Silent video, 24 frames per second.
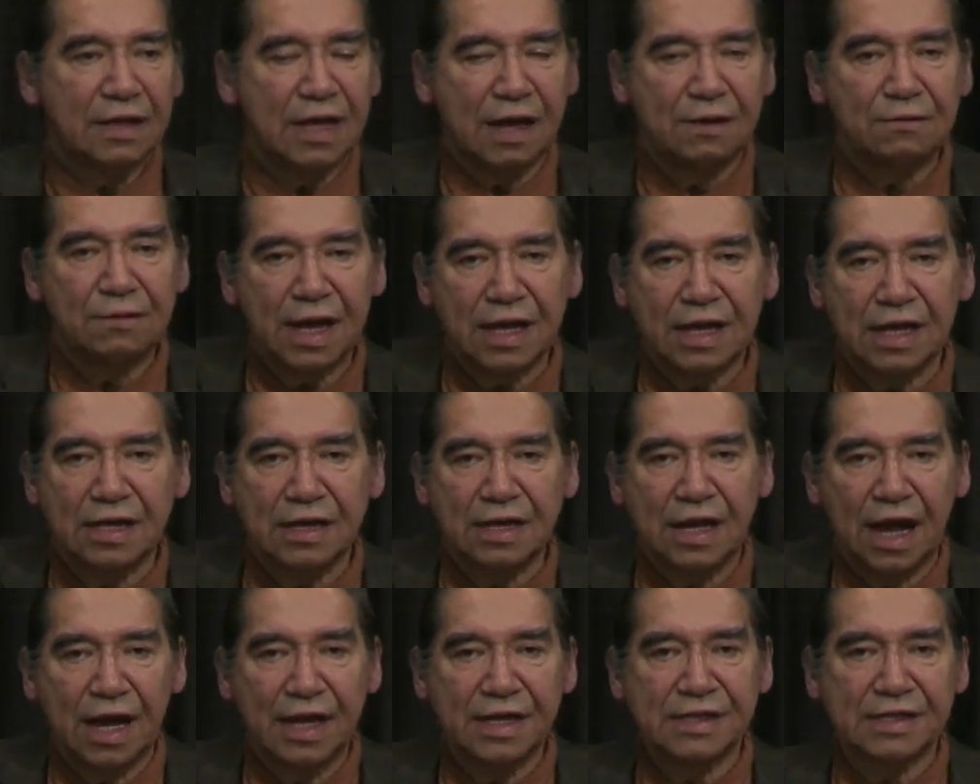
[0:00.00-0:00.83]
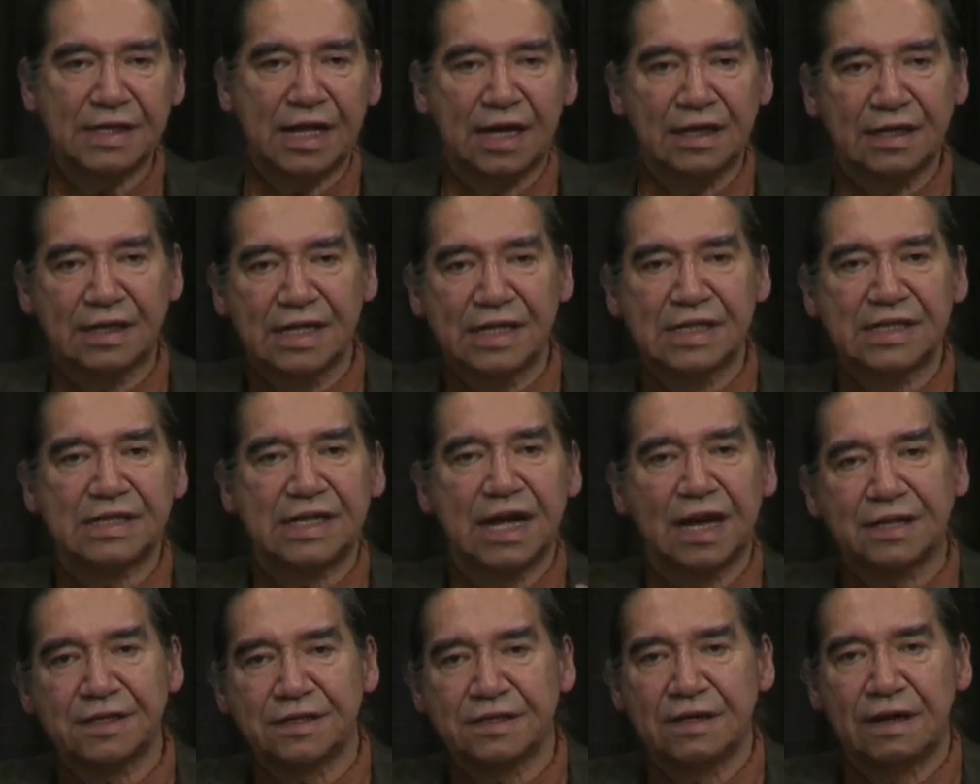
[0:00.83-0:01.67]
They recognized that this
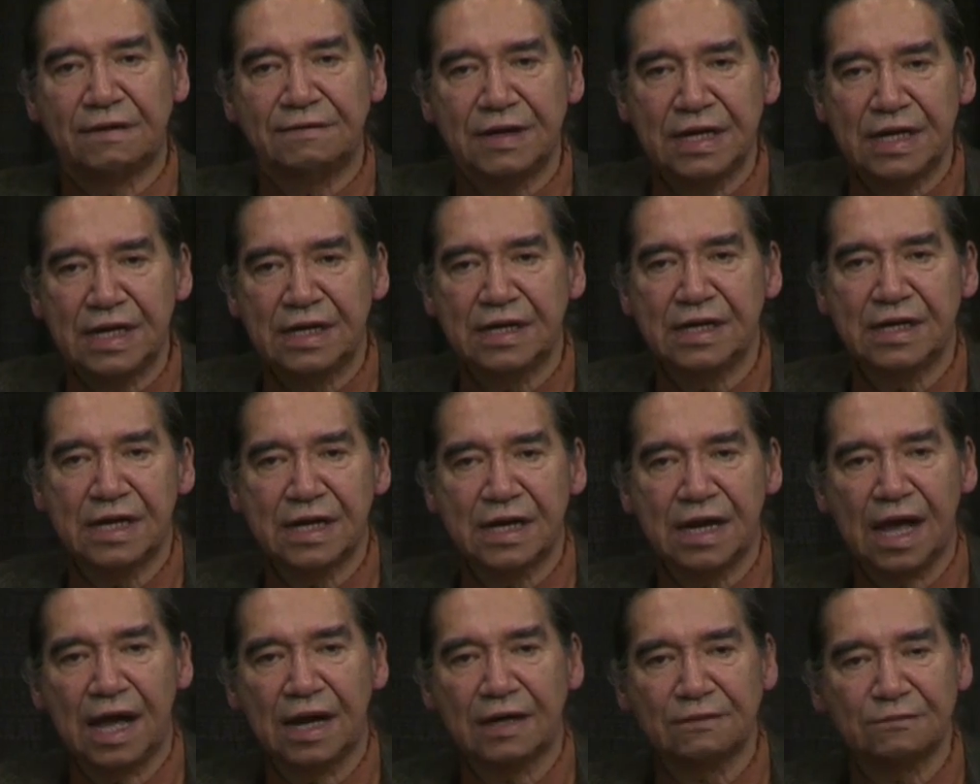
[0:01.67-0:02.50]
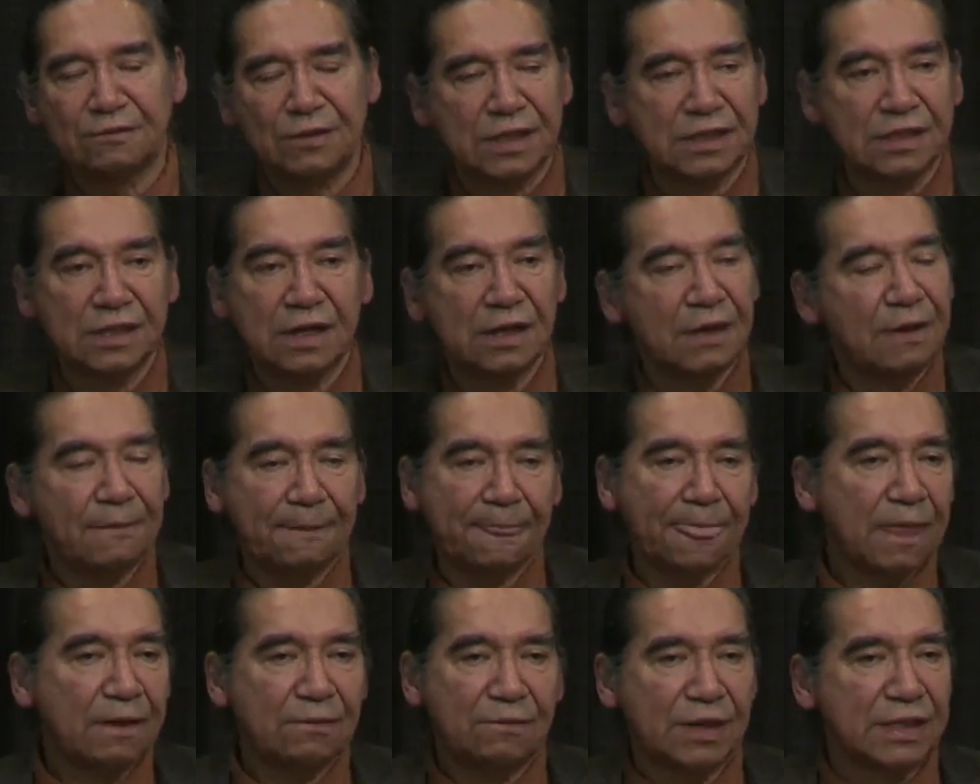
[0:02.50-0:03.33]
section of the Indian Act was,
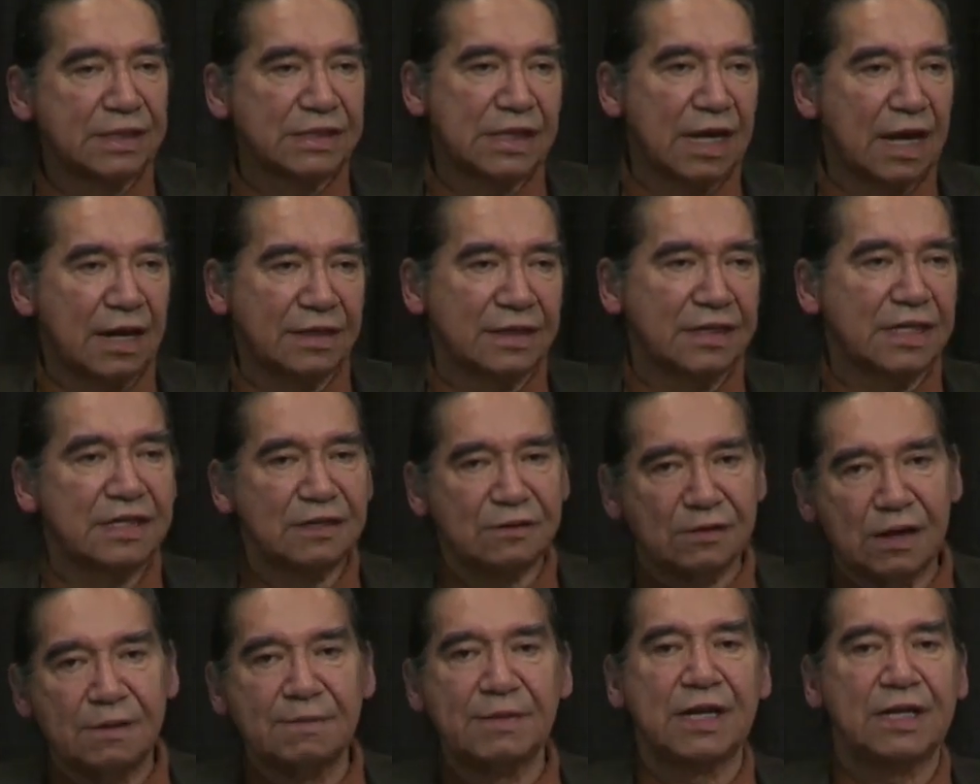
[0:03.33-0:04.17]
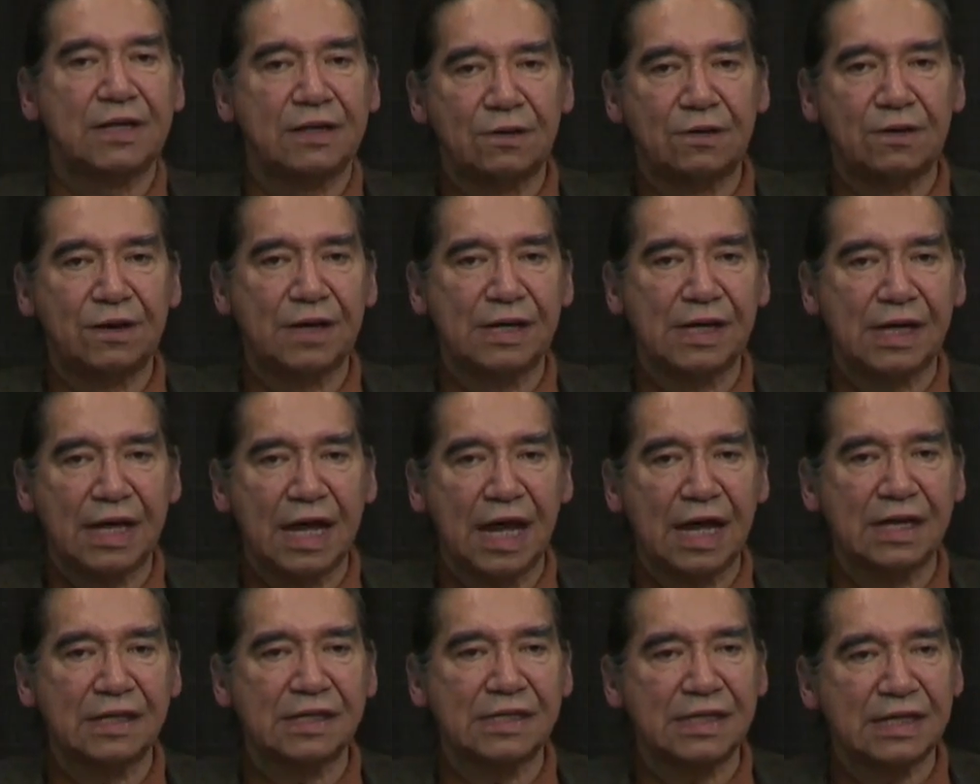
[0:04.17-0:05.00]
was uh, discriminatory
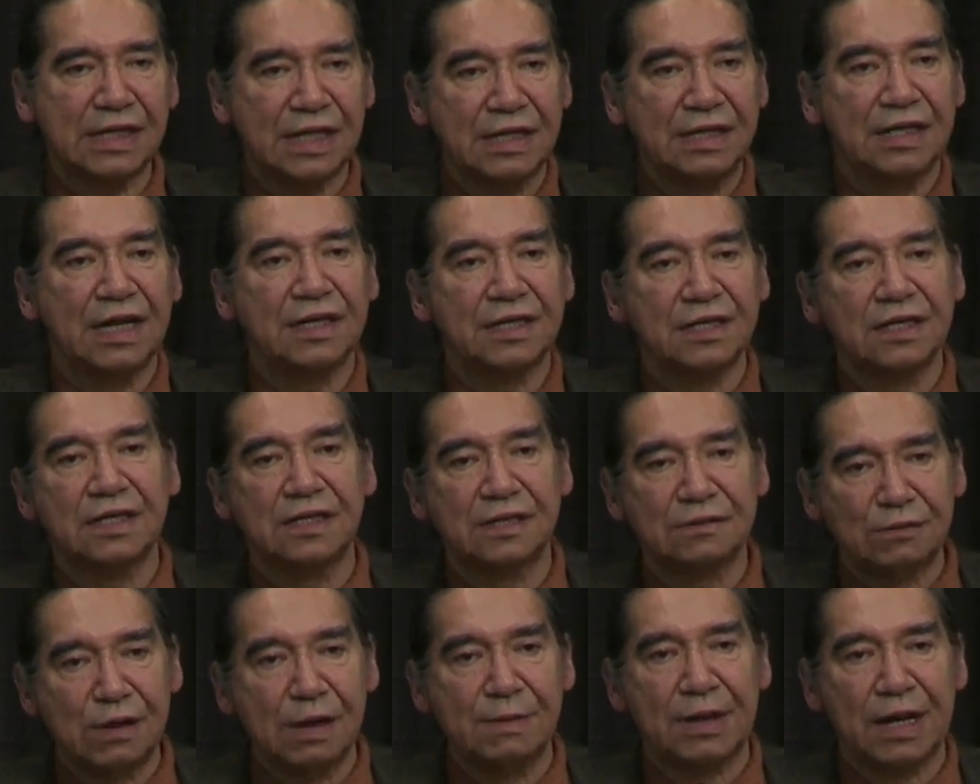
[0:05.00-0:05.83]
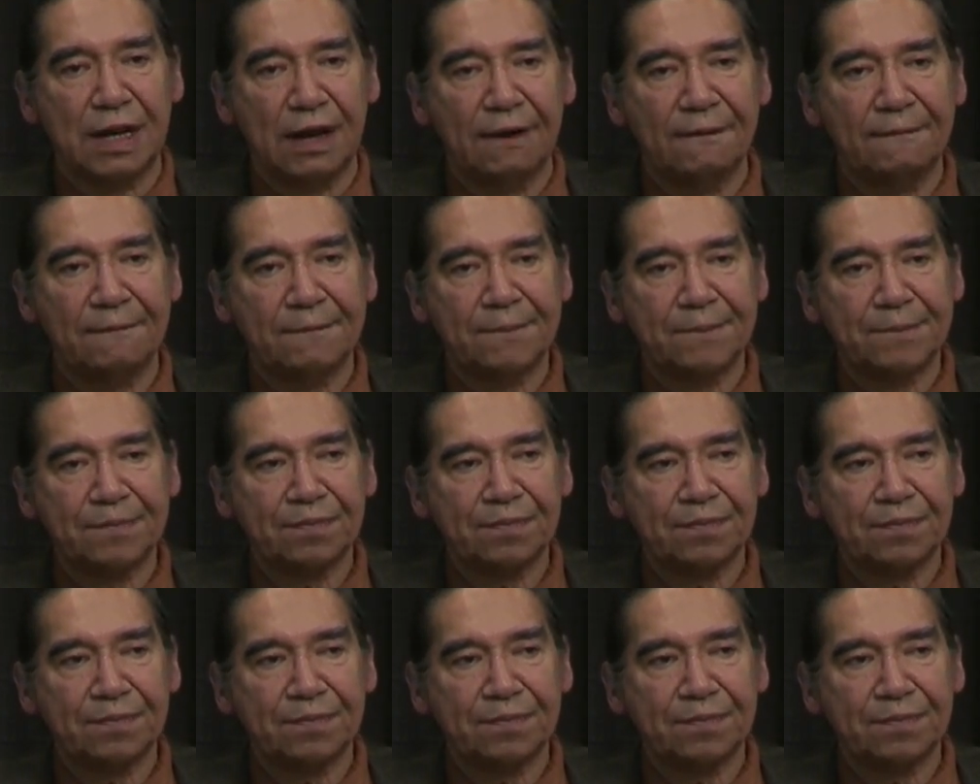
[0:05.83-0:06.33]
against indigenous women.